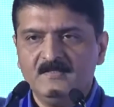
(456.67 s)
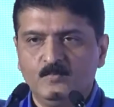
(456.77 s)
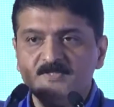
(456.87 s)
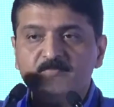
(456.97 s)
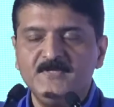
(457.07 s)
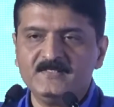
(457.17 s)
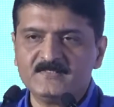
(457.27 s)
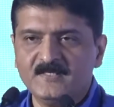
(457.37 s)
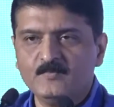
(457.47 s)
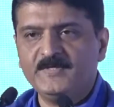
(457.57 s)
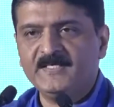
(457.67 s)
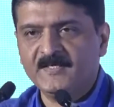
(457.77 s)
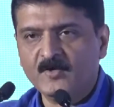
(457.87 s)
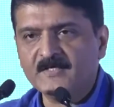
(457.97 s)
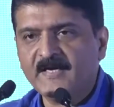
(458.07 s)
which means that we
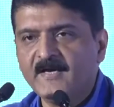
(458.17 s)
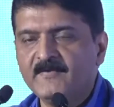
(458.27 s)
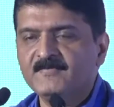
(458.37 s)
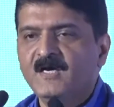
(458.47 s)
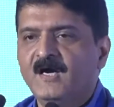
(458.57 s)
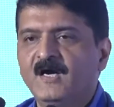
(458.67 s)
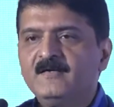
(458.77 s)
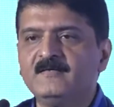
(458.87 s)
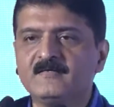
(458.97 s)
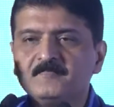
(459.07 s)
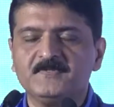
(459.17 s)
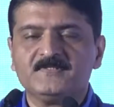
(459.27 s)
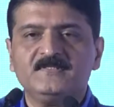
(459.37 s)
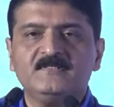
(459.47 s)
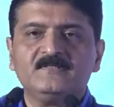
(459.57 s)
cannot have
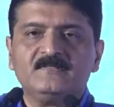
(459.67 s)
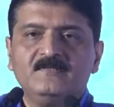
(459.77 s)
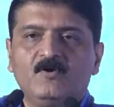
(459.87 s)
100%